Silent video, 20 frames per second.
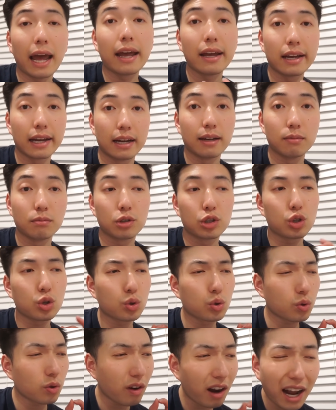a.m.
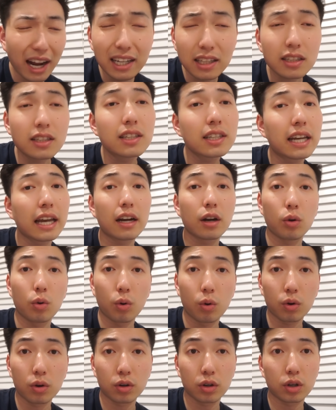trying to get an
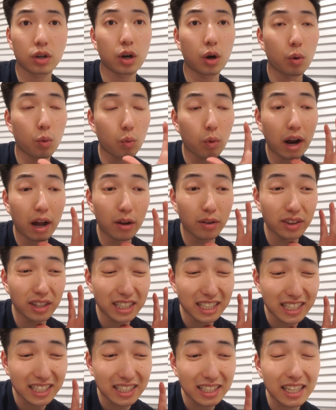order around
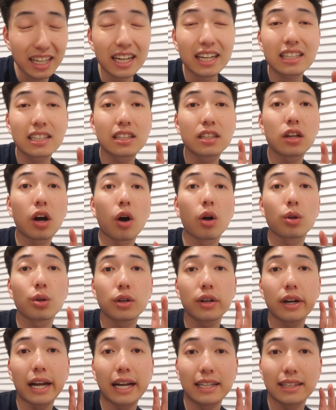the
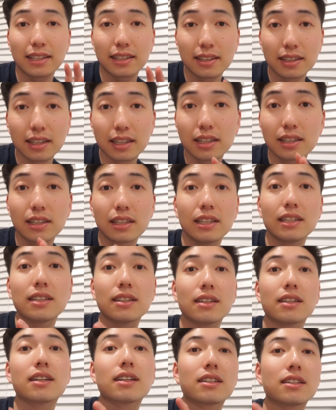
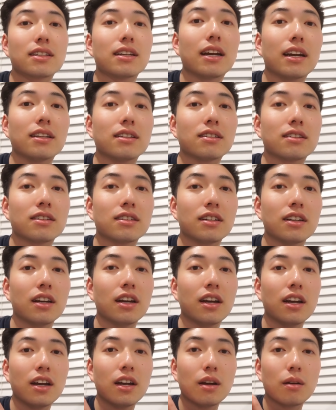$6.66
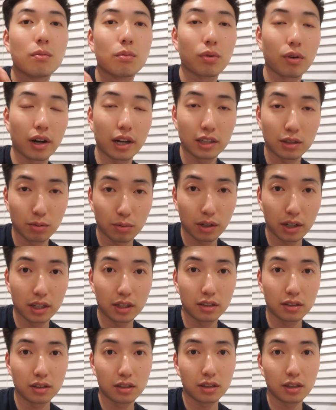price
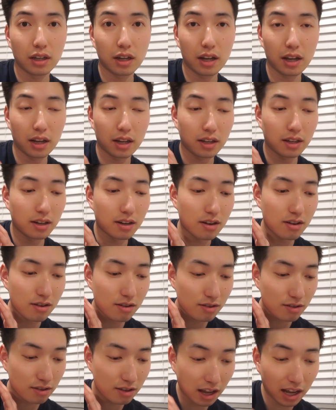range. And
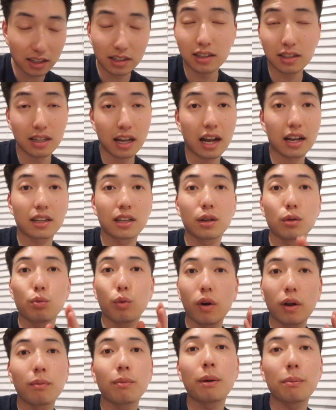that's exactly
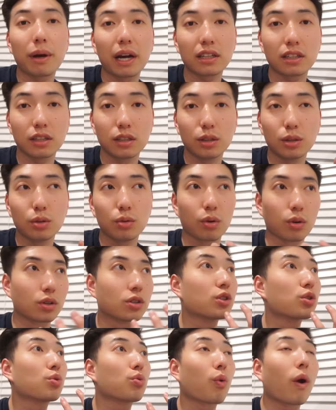what I'm about to do or
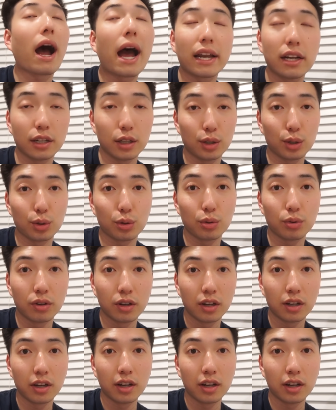try to do